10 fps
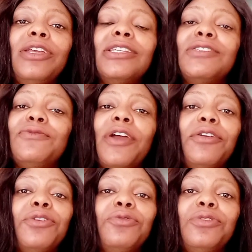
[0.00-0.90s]
It is
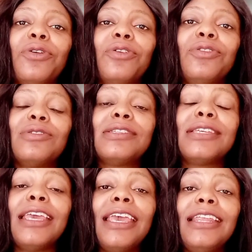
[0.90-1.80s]
very good on your
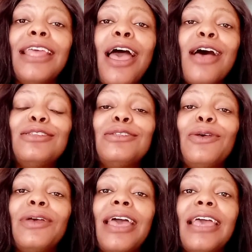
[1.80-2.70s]
skin.
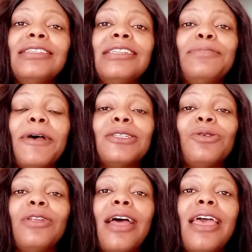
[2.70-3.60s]
So guys, this
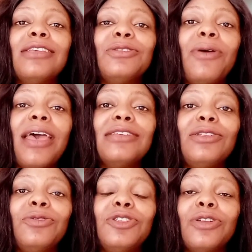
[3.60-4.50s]
particular
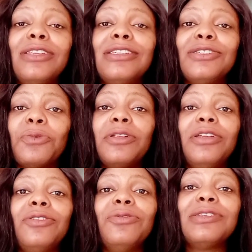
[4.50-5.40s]
SOS lotion, this is what
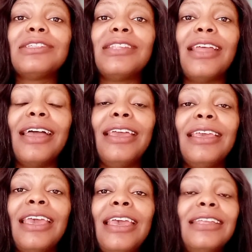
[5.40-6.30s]
it looks
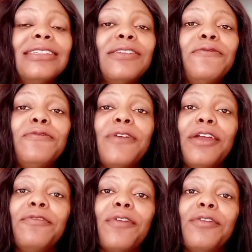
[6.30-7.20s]
like. It is a
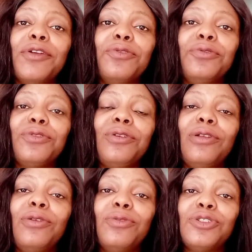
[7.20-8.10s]
very good
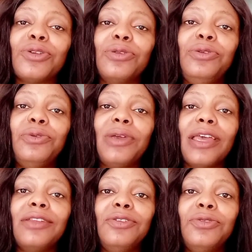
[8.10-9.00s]
lotion you
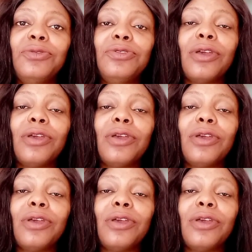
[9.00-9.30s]
can use.